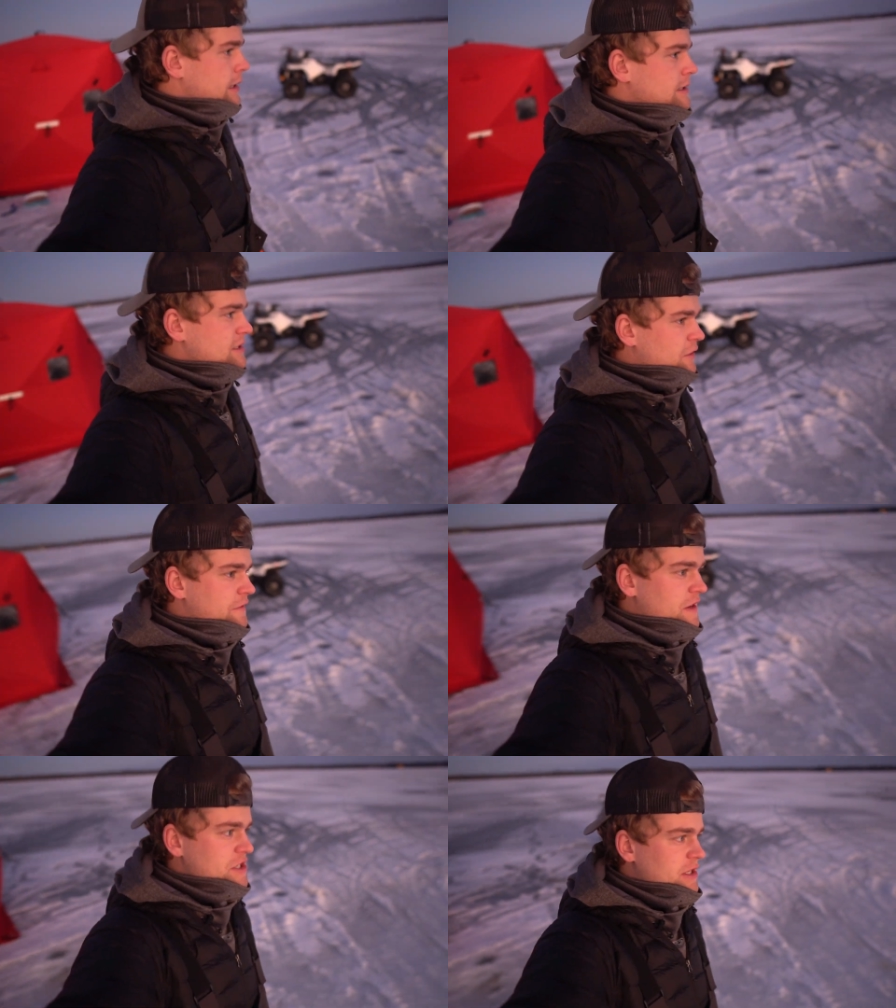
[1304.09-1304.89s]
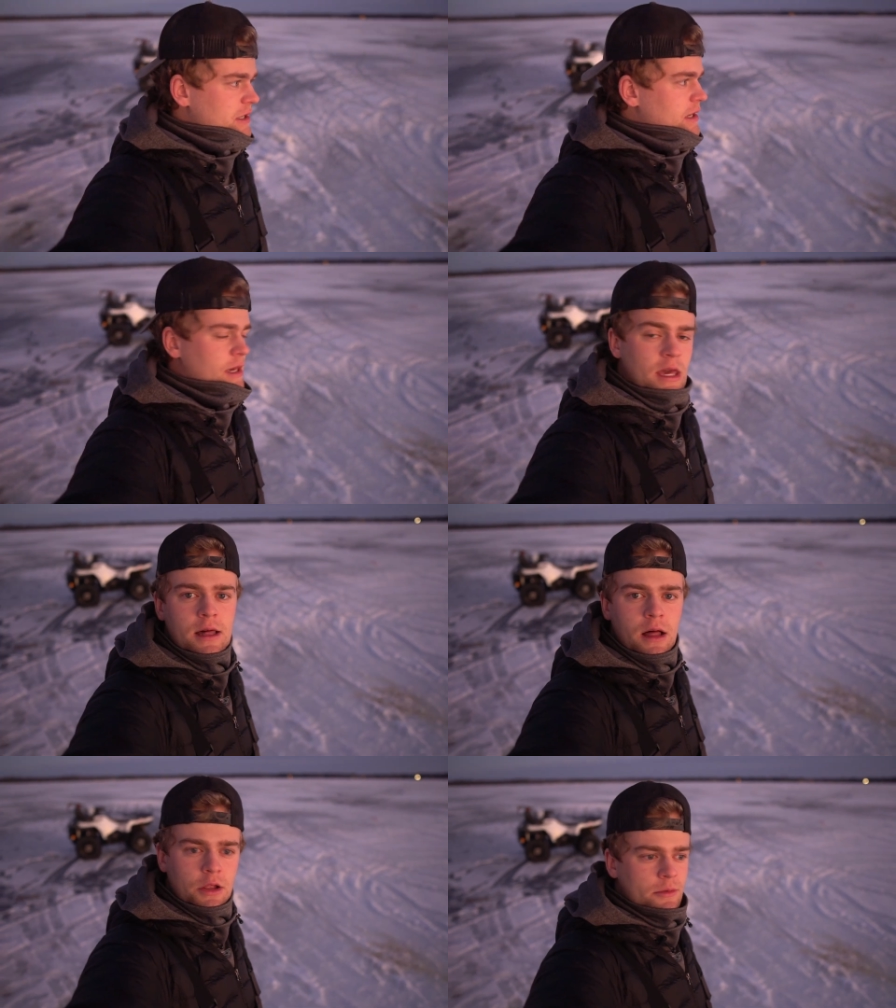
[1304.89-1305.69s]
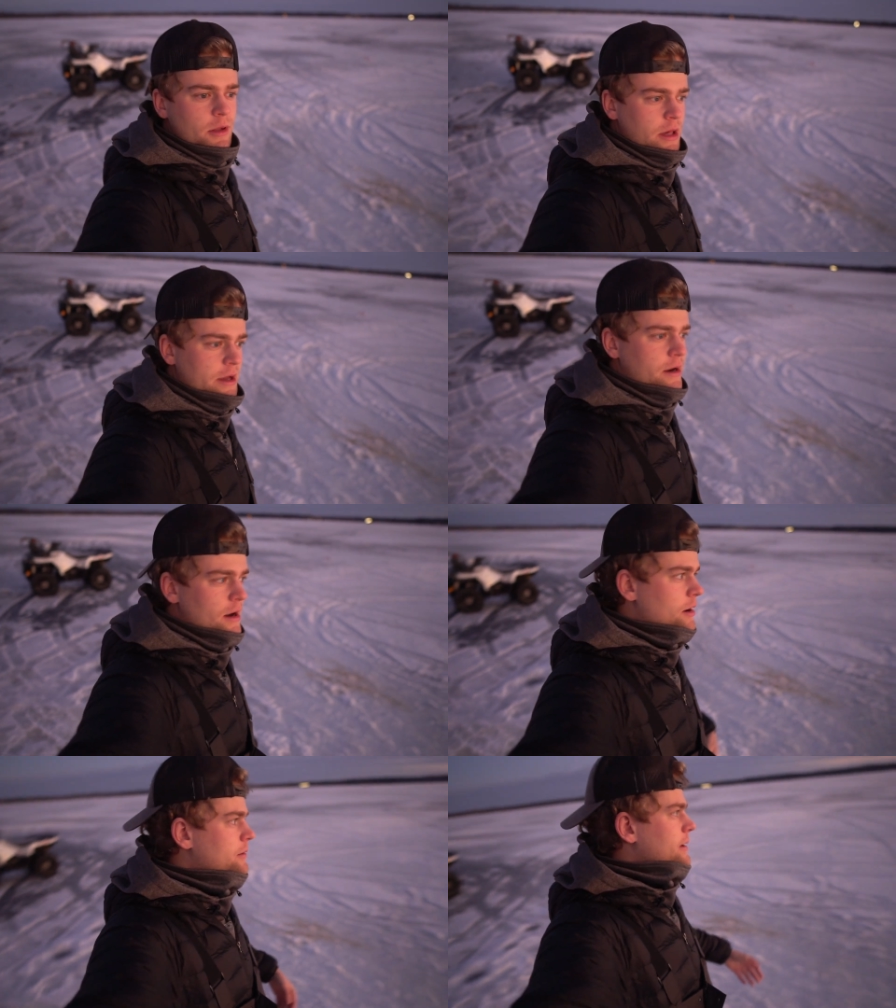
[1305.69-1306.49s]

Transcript: It's officially a little bit lighter out.